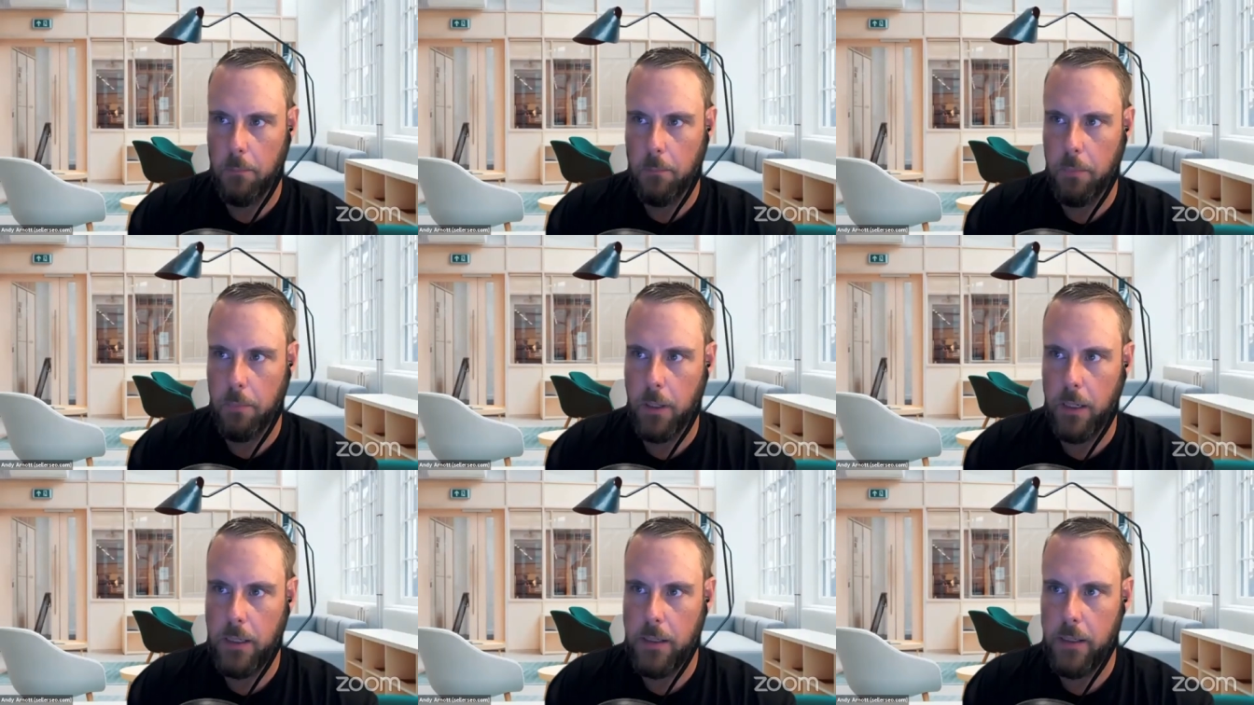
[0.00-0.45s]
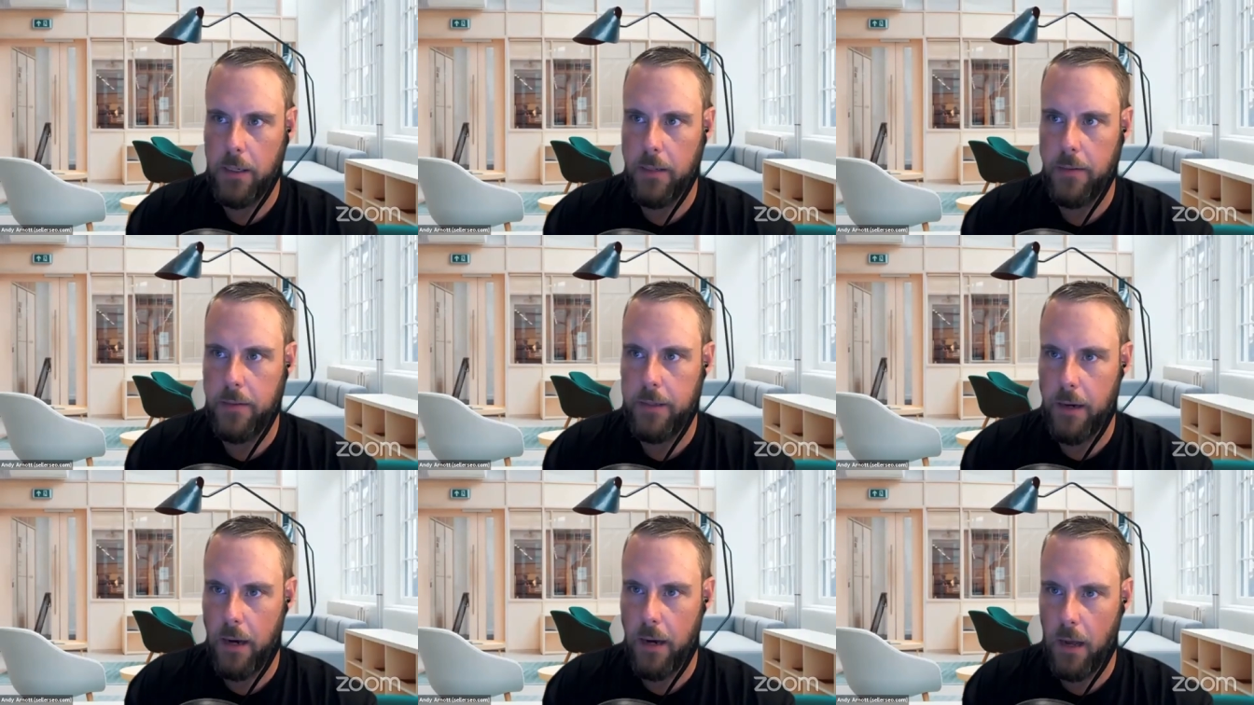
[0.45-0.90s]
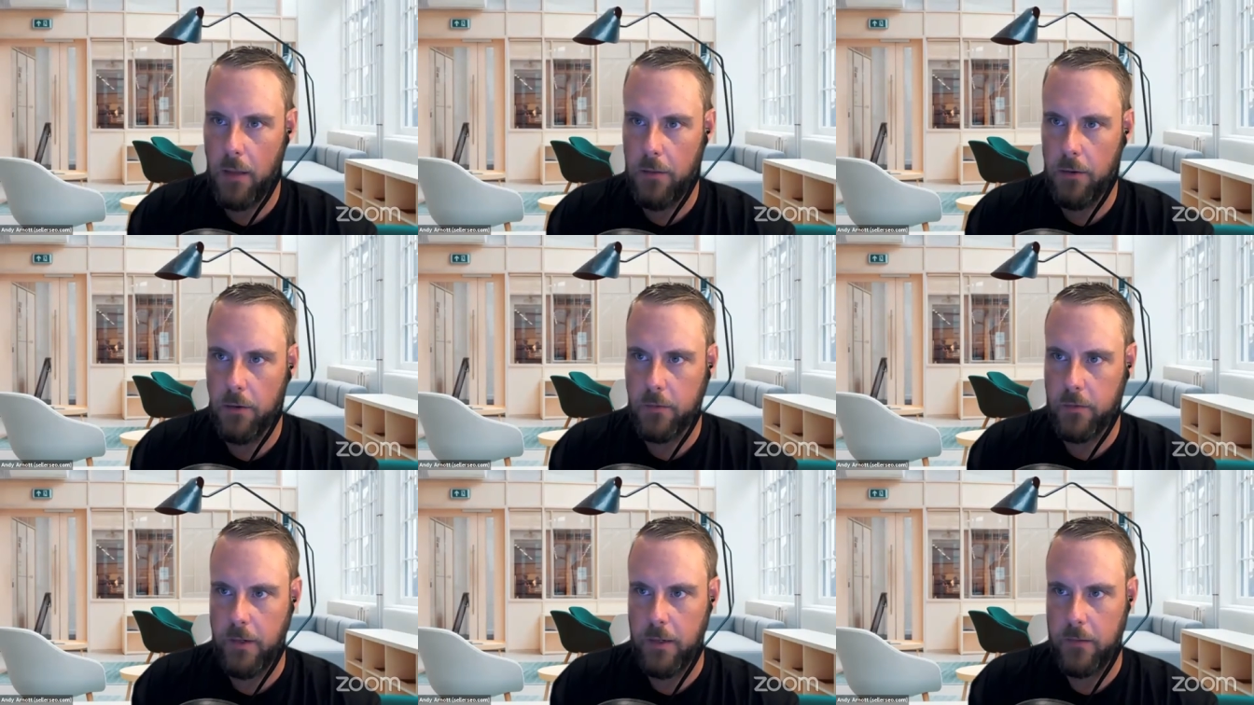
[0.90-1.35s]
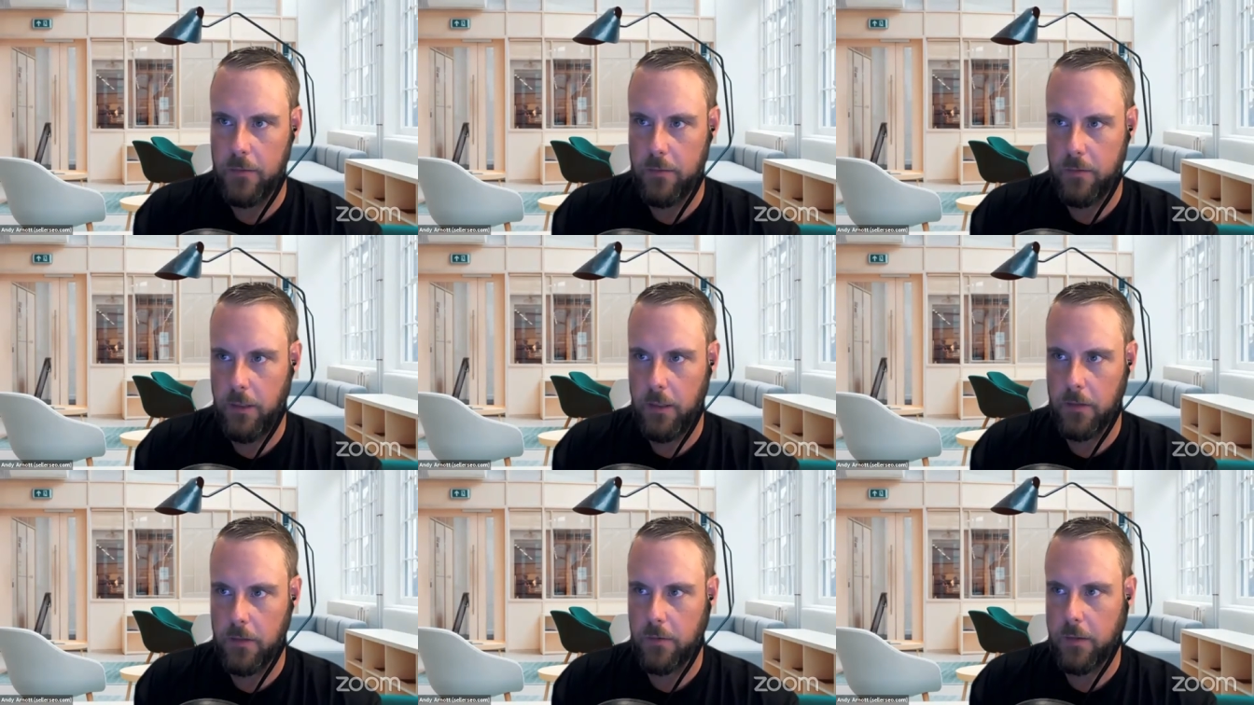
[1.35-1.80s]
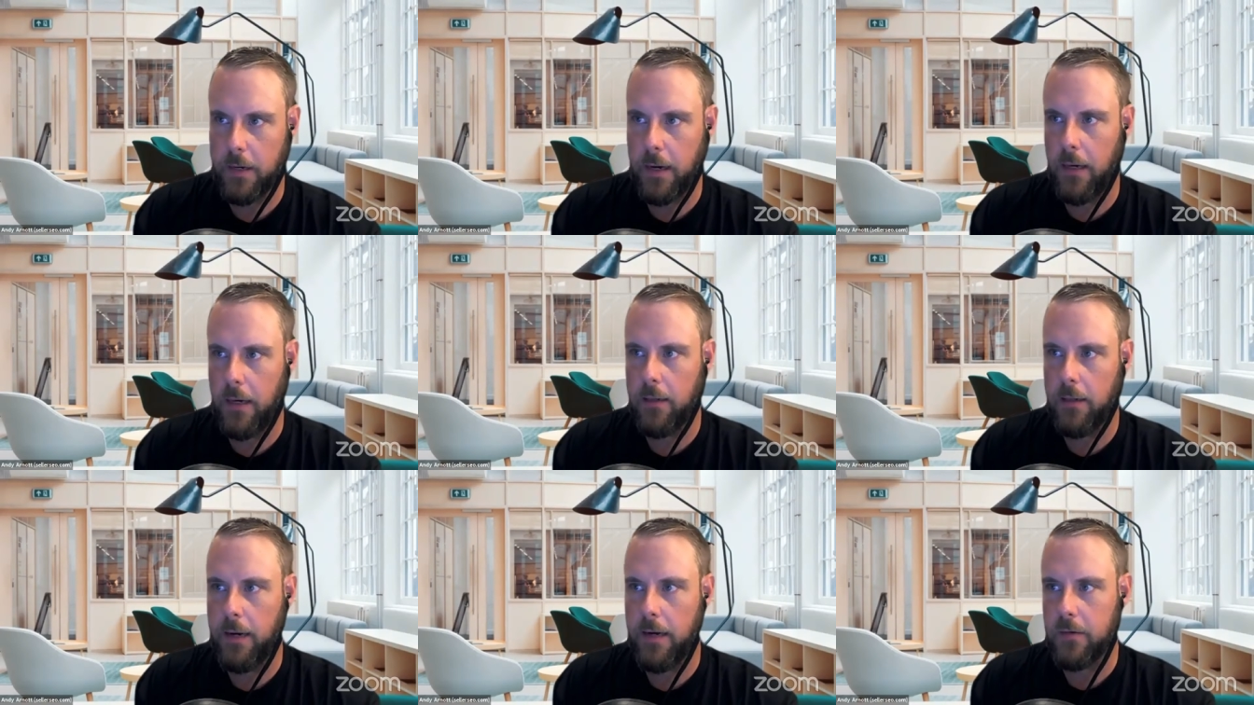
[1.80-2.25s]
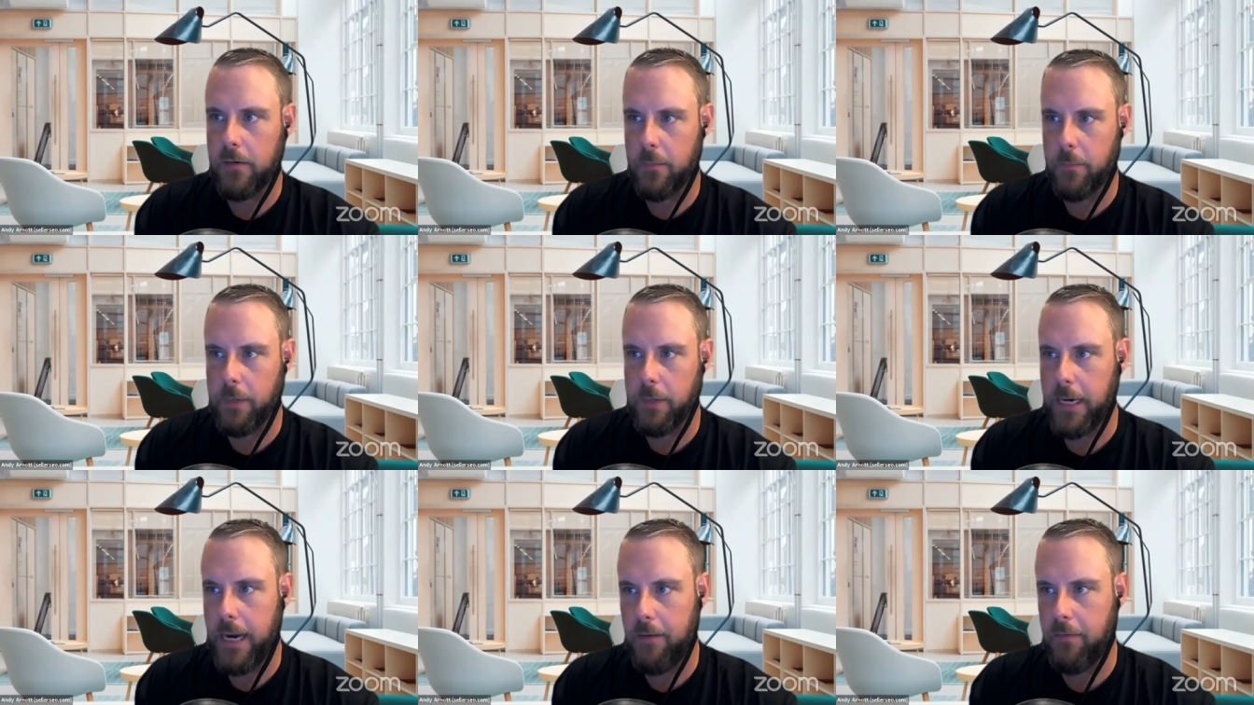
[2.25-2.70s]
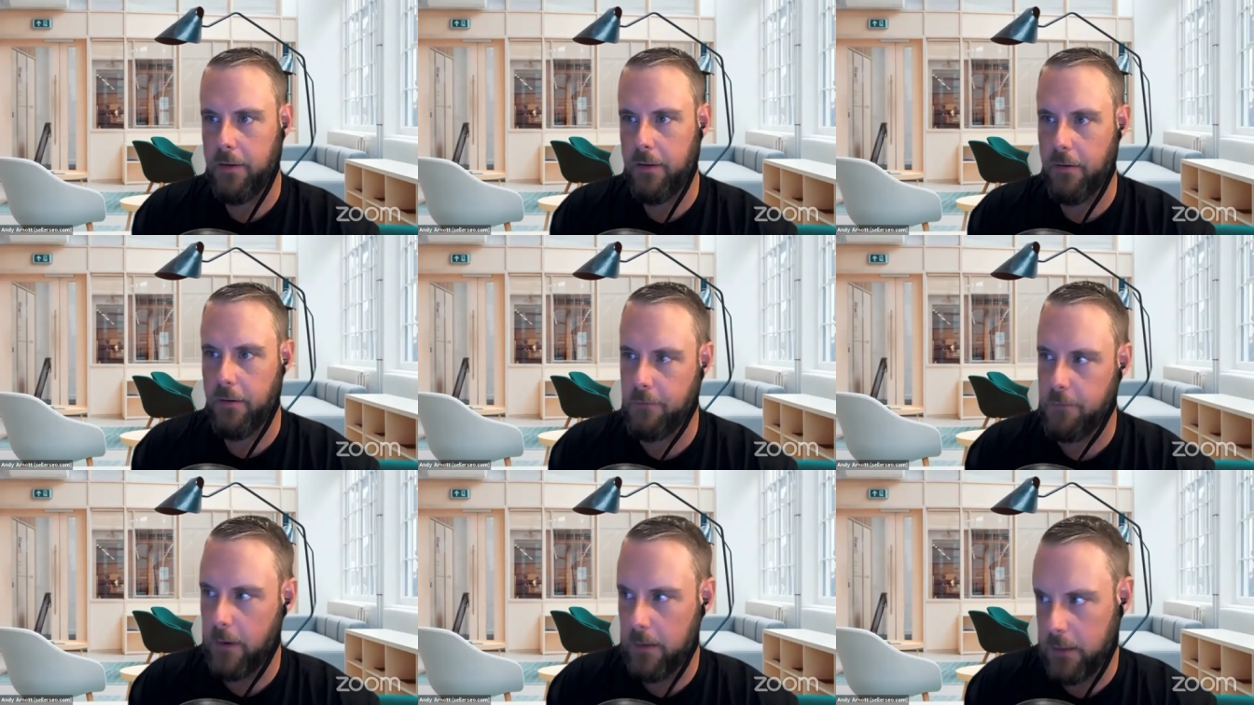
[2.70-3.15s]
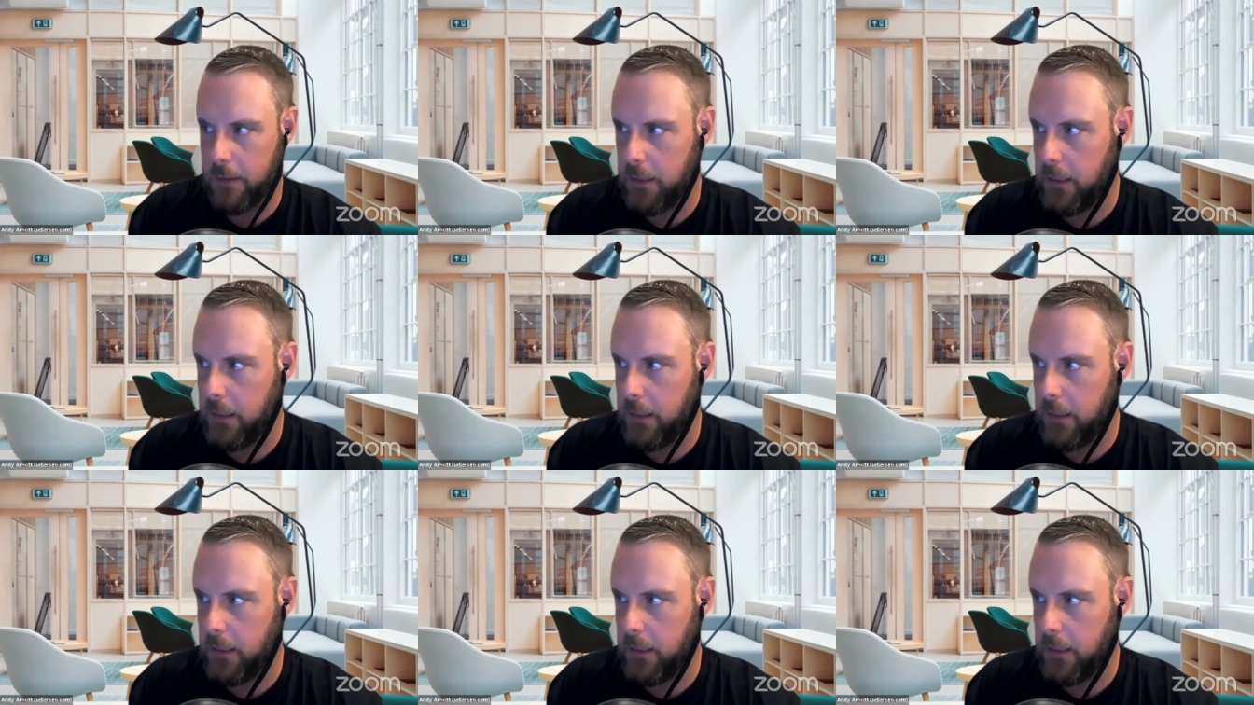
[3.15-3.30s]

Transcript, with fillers: but in the other sense it's kind of like somebody having the front